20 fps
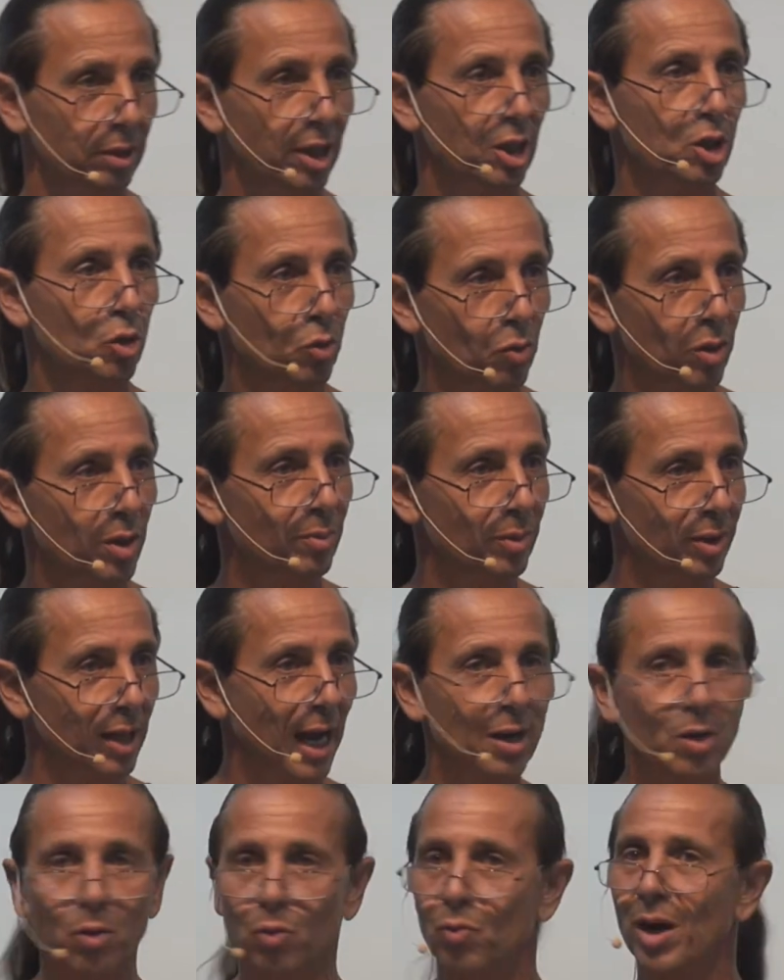Extremely.
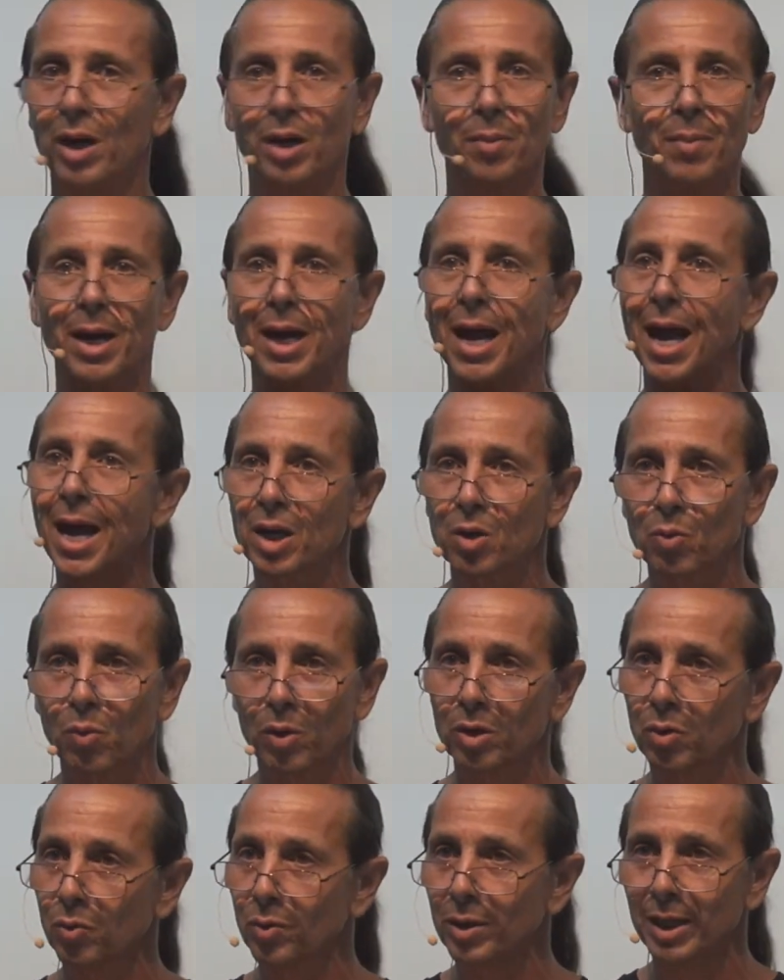I don't recommend
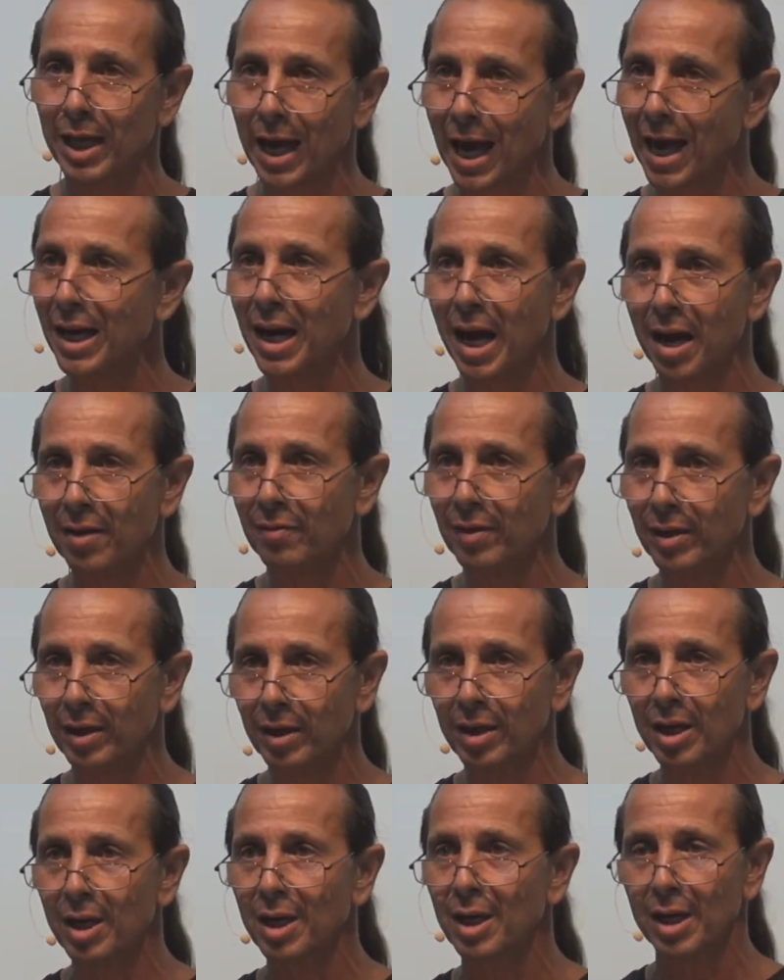anyone to read the N I
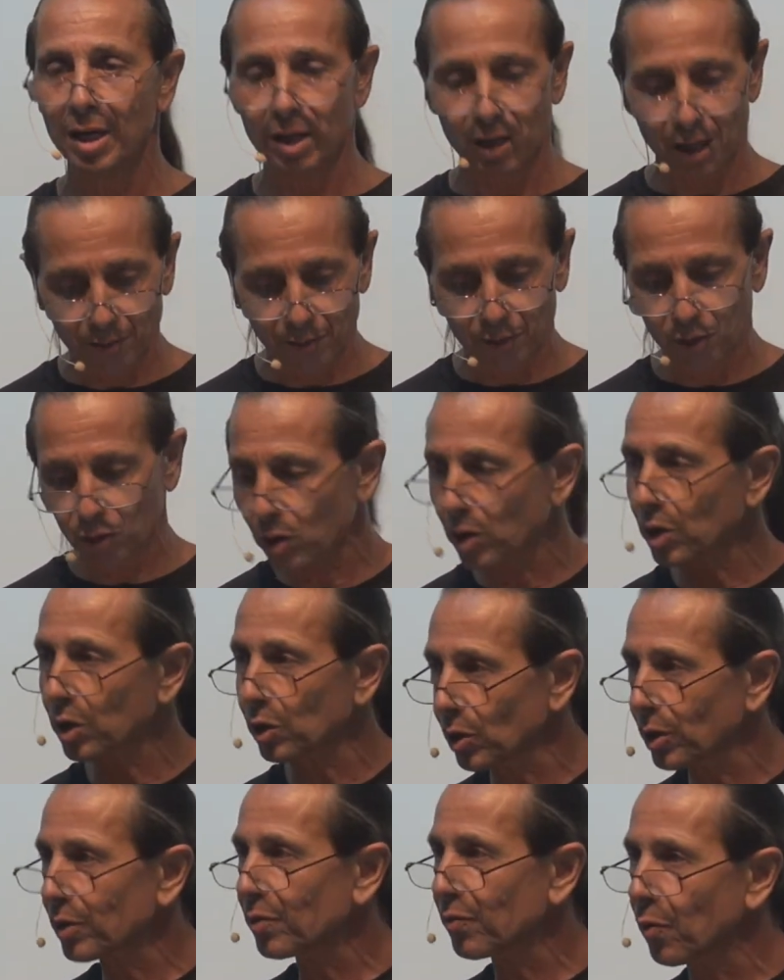V. If you're going to
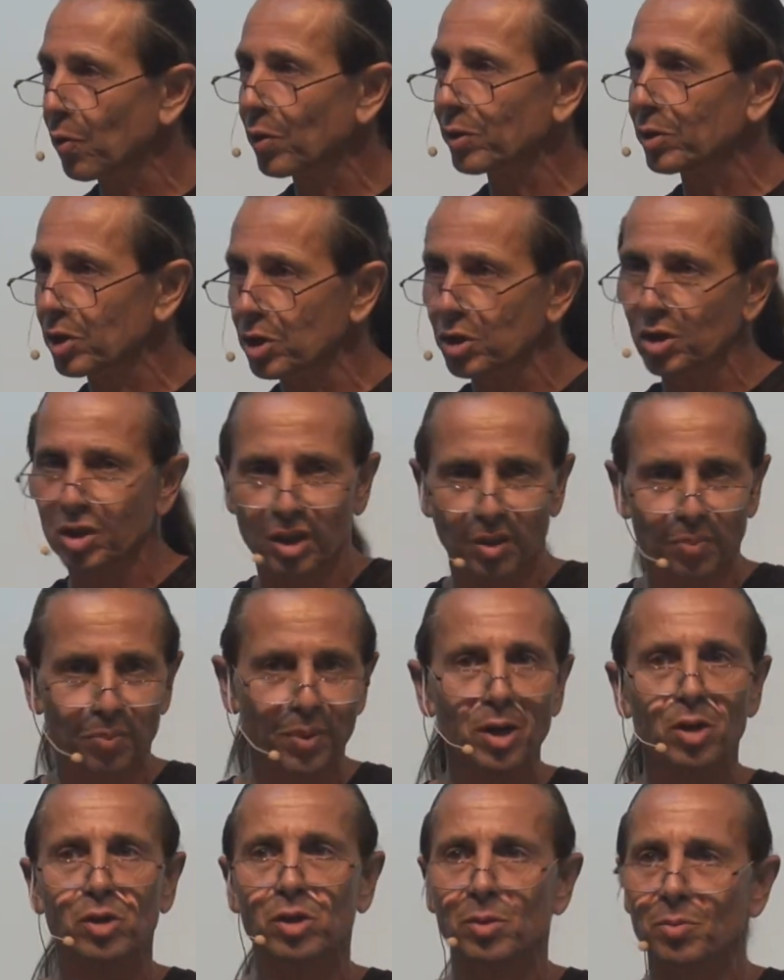look for it to just
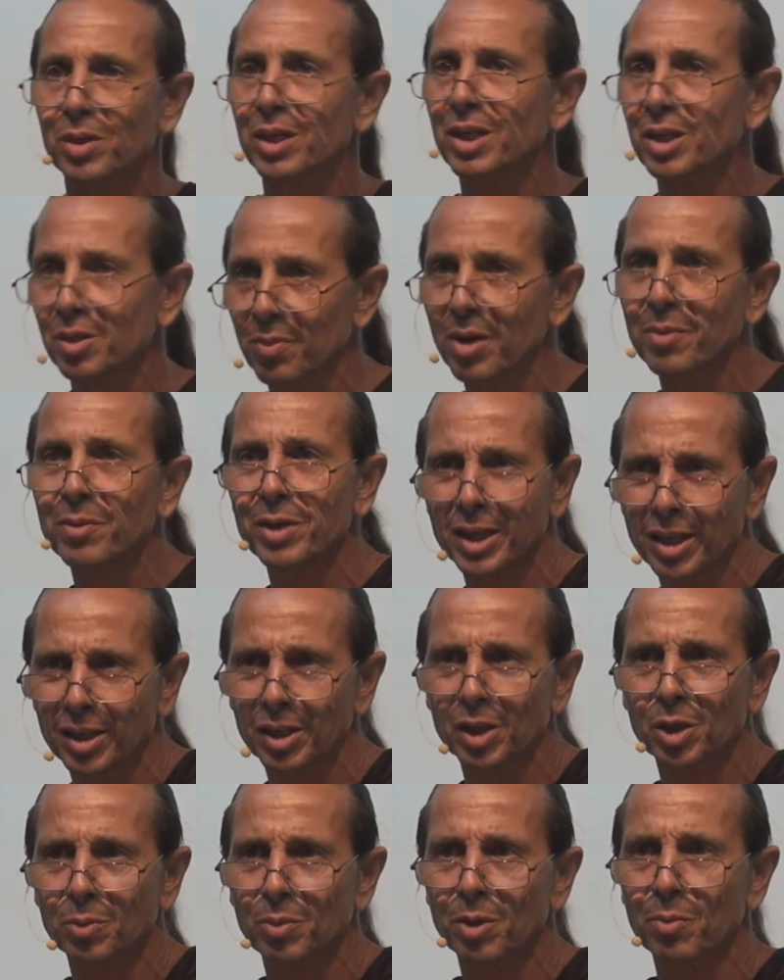compare some things, maybe to get a
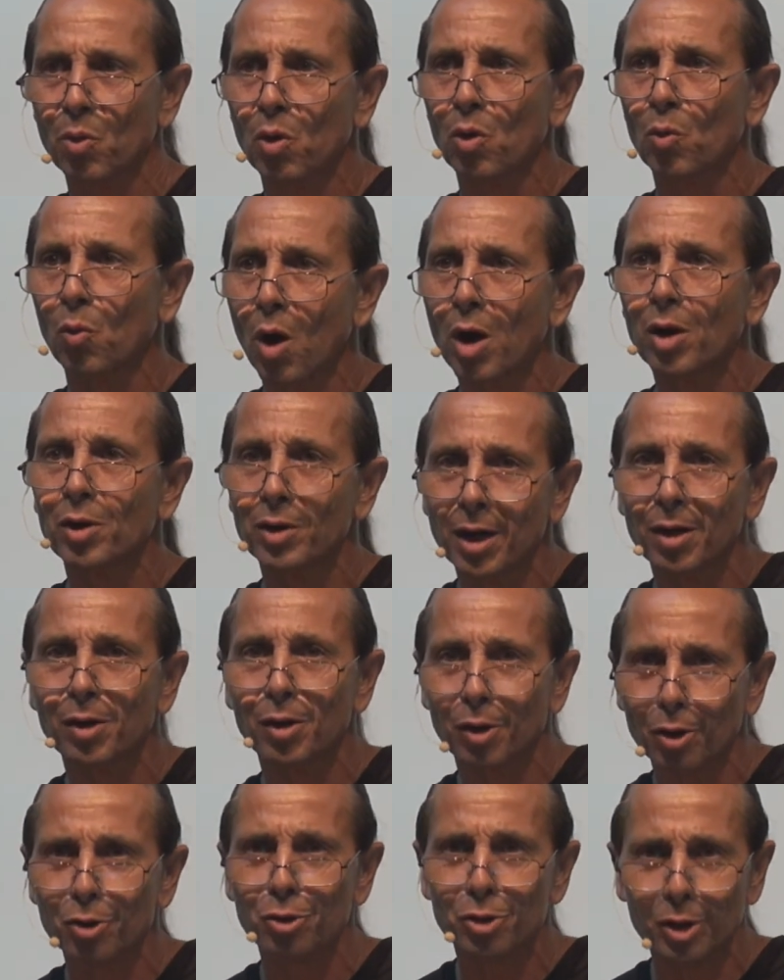little bit more watered
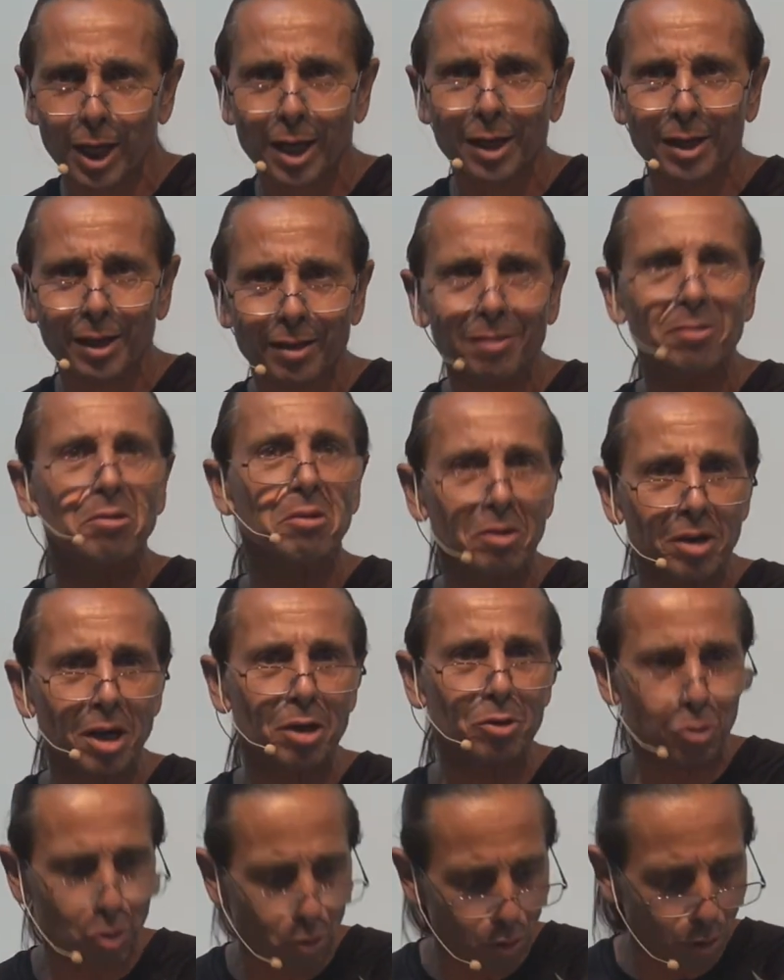down understanding,
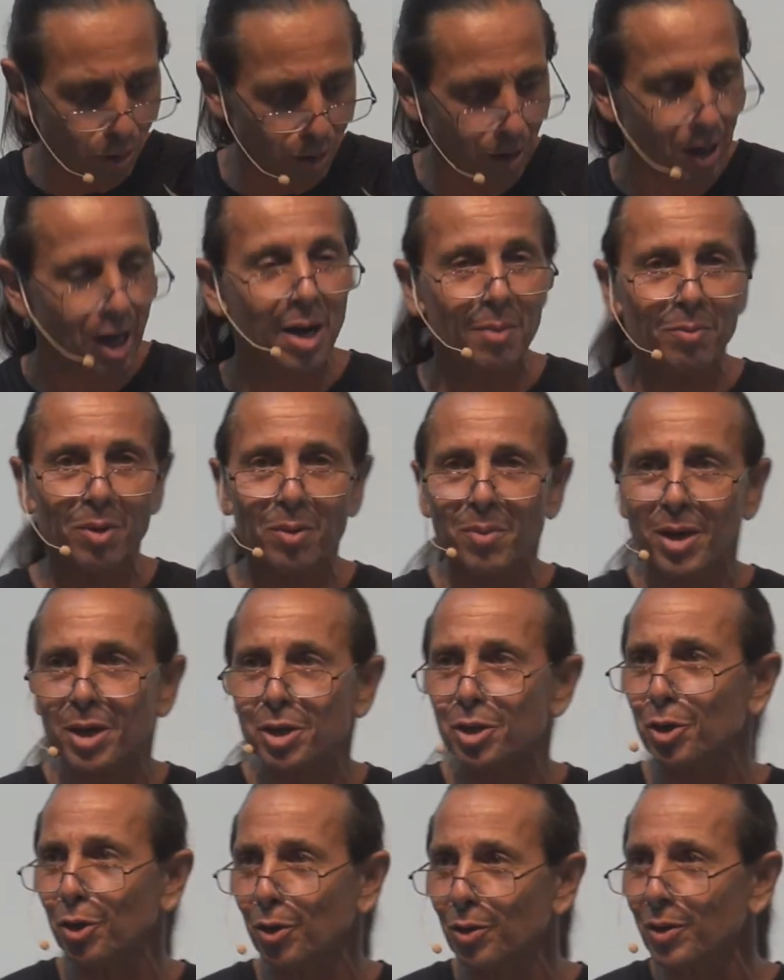that's cool. But make
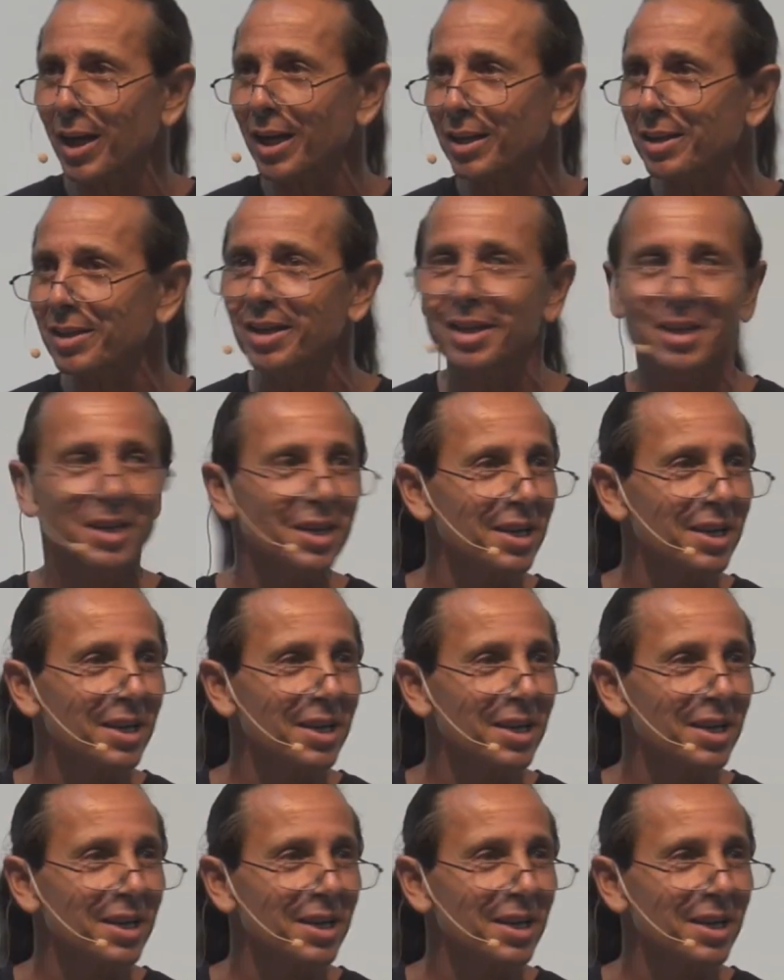sure that,